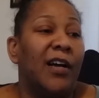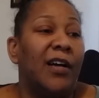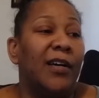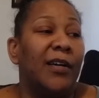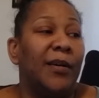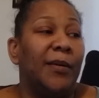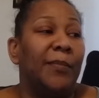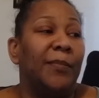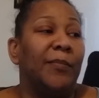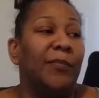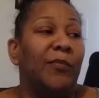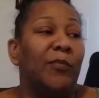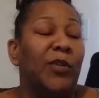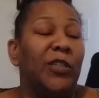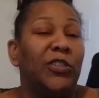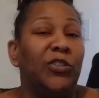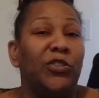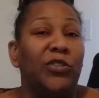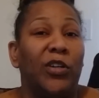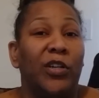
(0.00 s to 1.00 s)

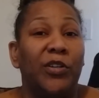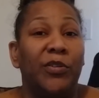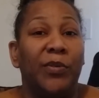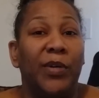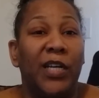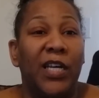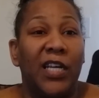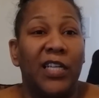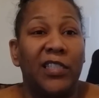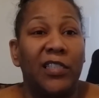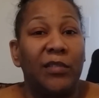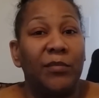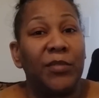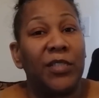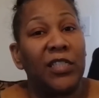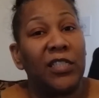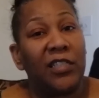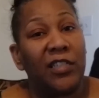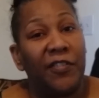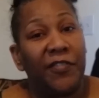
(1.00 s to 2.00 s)
Once you start doing
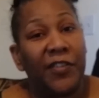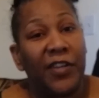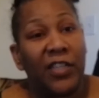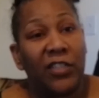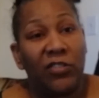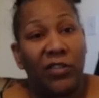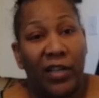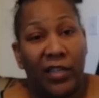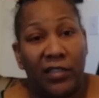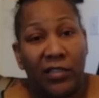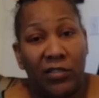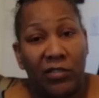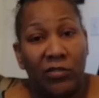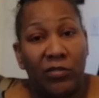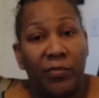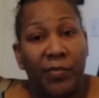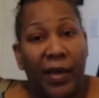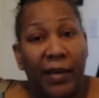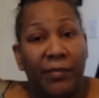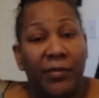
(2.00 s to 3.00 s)
customs, it's different because you have to
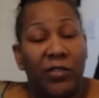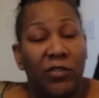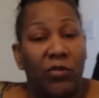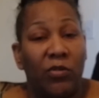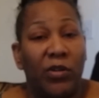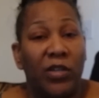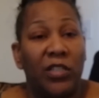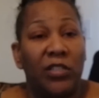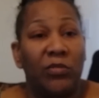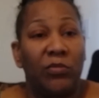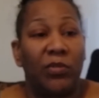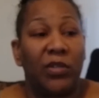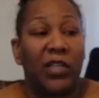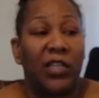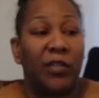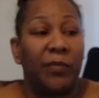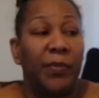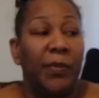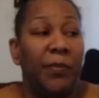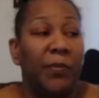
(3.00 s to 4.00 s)
do babies according to what
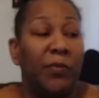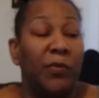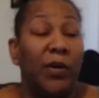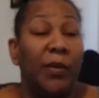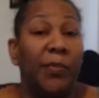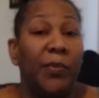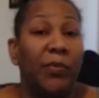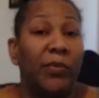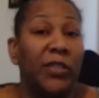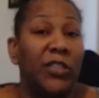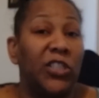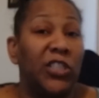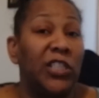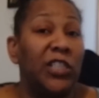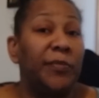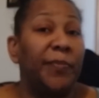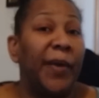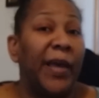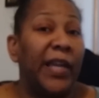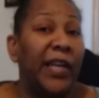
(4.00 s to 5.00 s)
other people want. But when
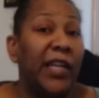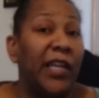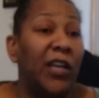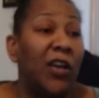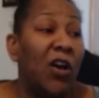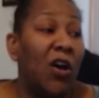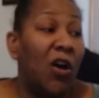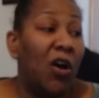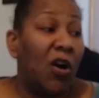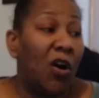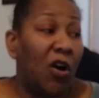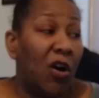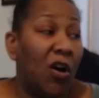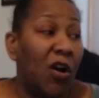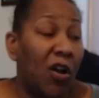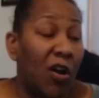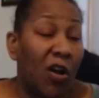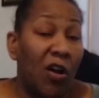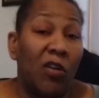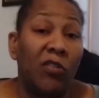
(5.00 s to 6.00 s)
she's painting
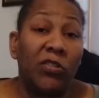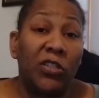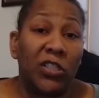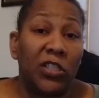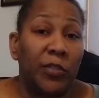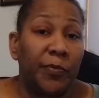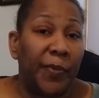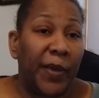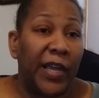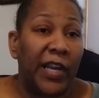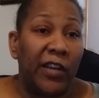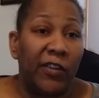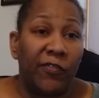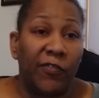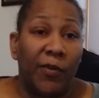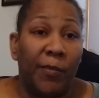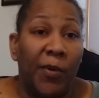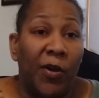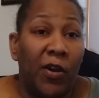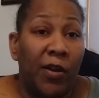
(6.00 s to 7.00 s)
on her own and just painting
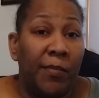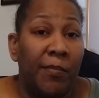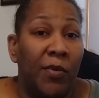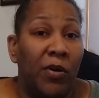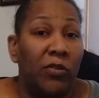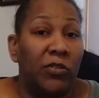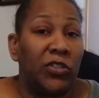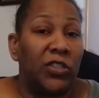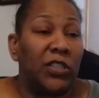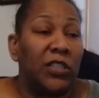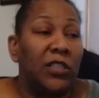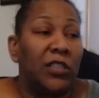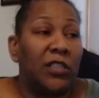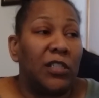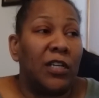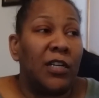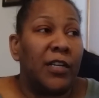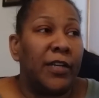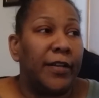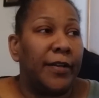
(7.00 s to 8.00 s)
from her
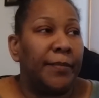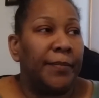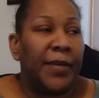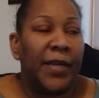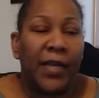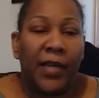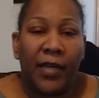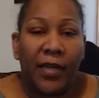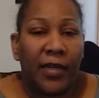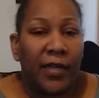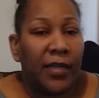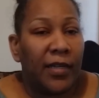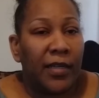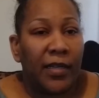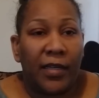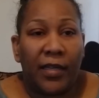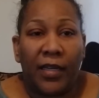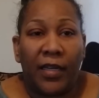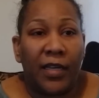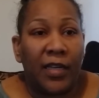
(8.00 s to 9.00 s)
emotions,
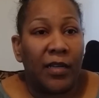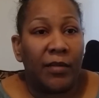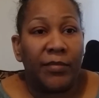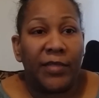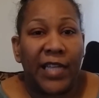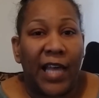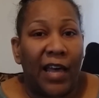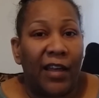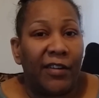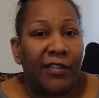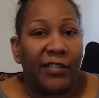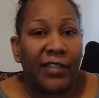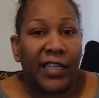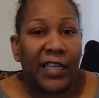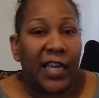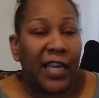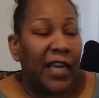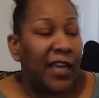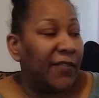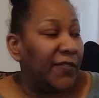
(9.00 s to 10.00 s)
it comes out on the
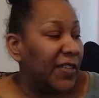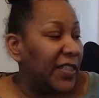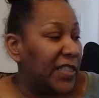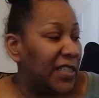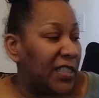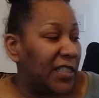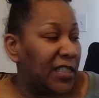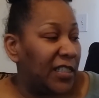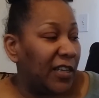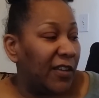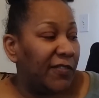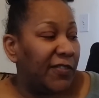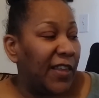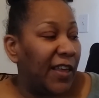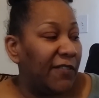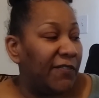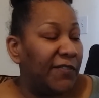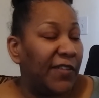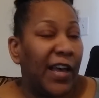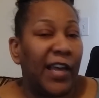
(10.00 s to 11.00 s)
canvas itself,
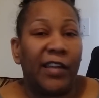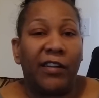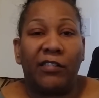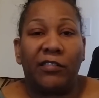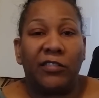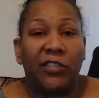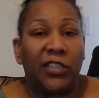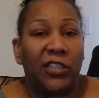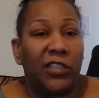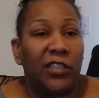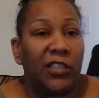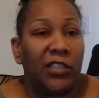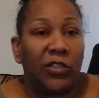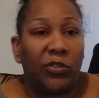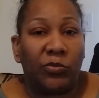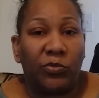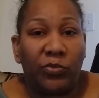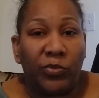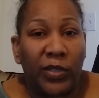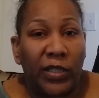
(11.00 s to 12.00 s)
that vinyl. She
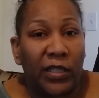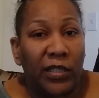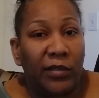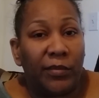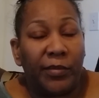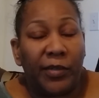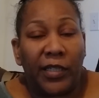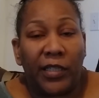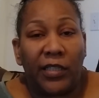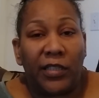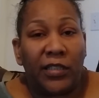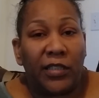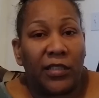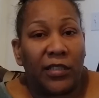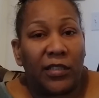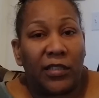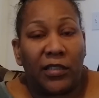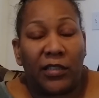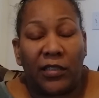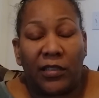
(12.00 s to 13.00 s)
just really, really
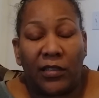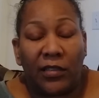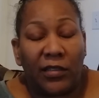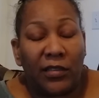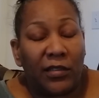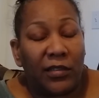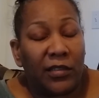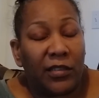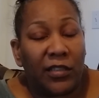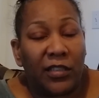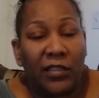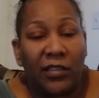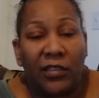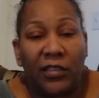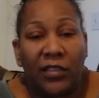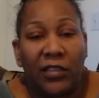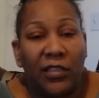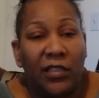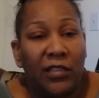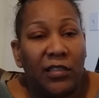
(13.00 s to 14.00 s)
just, she
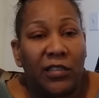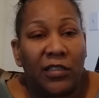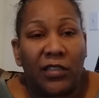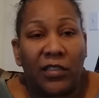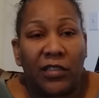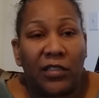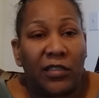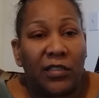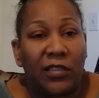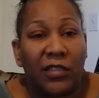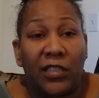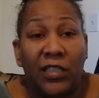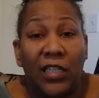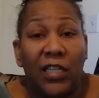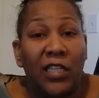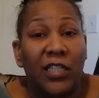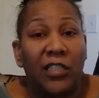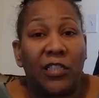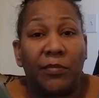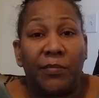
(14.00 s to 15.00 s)
just
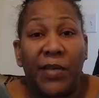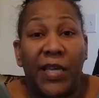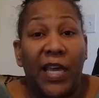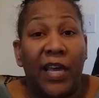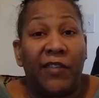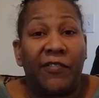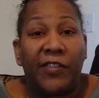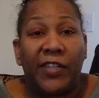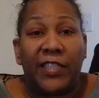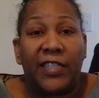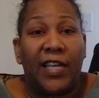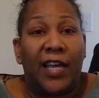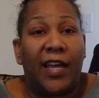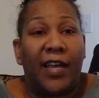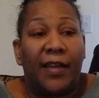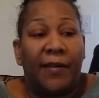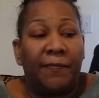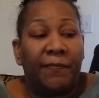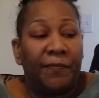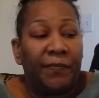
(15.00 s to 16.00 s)
stuns me every
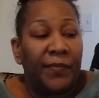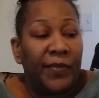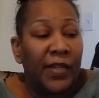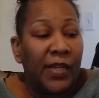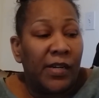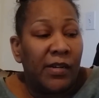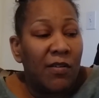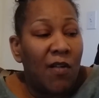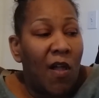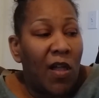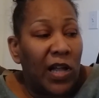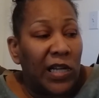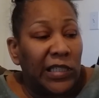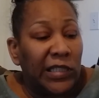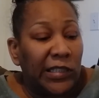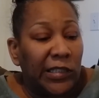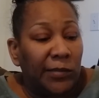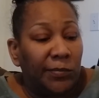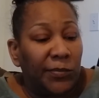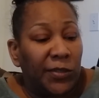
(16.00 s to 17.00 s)
time.
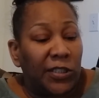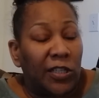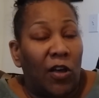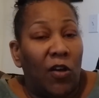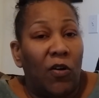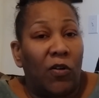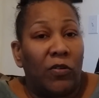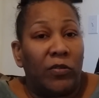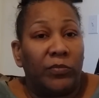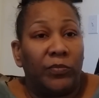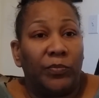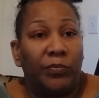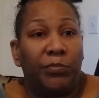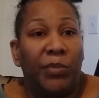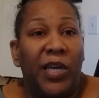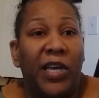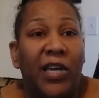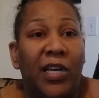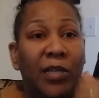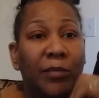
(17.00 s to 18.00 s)
So
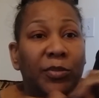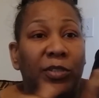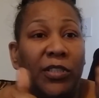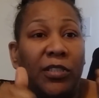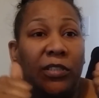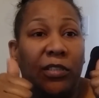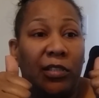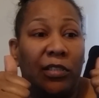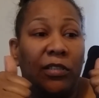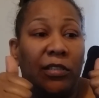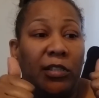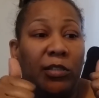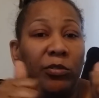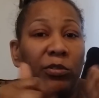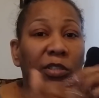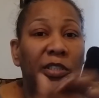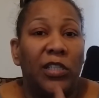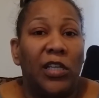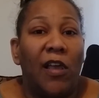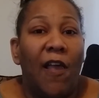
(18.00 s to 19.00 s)
big ups to
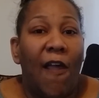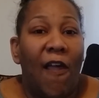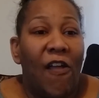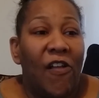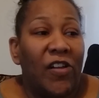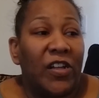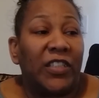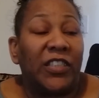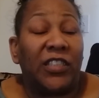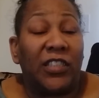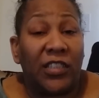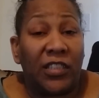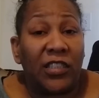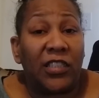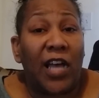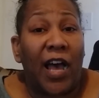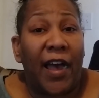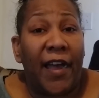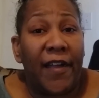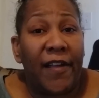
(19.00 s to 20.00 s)
Lucy because she's
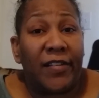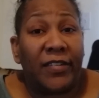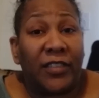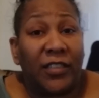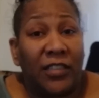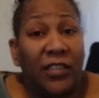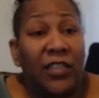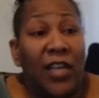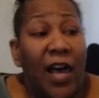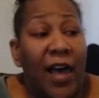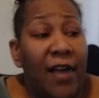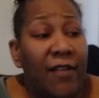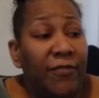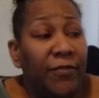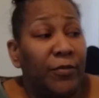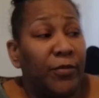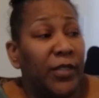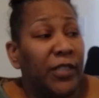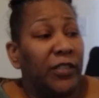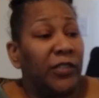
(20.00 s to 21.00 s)
tight. She's hot
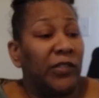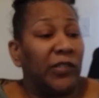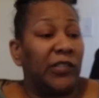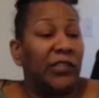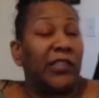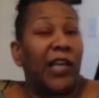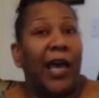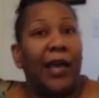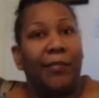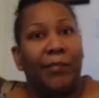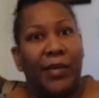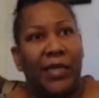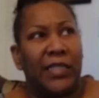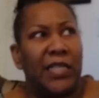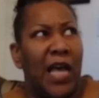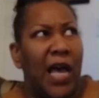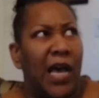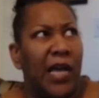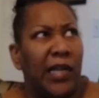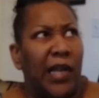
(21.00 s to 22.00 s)
for real. Tight
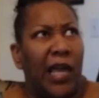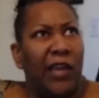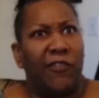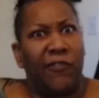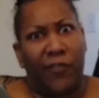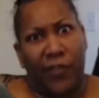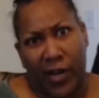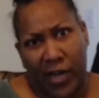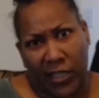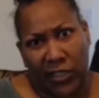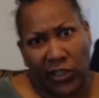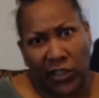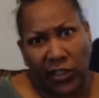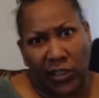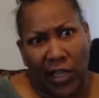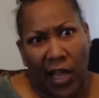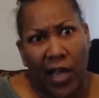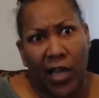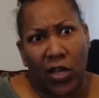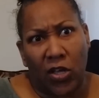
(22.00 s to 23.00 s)
means hot, like
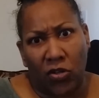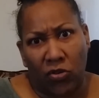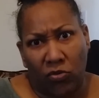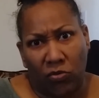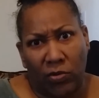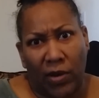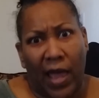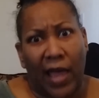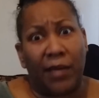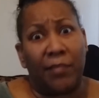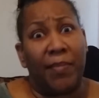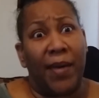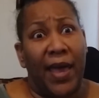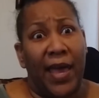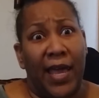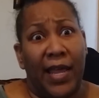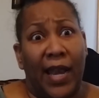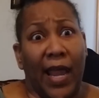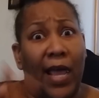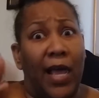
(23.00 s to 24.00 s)
fresh, like cool, like
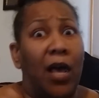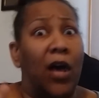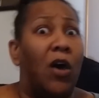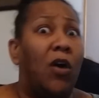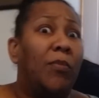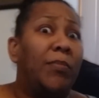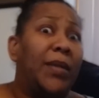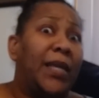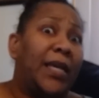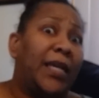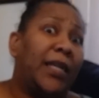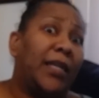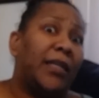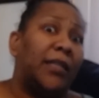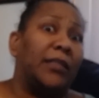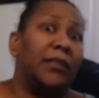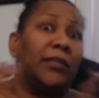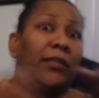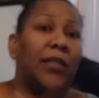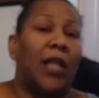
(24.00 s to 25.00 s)
bad, like cold-blooded.
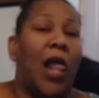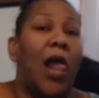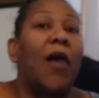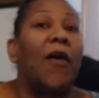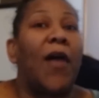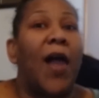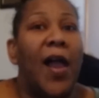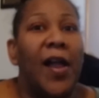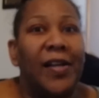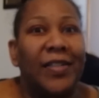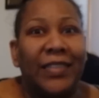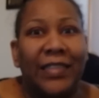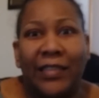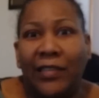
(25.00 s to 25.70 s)
Okay.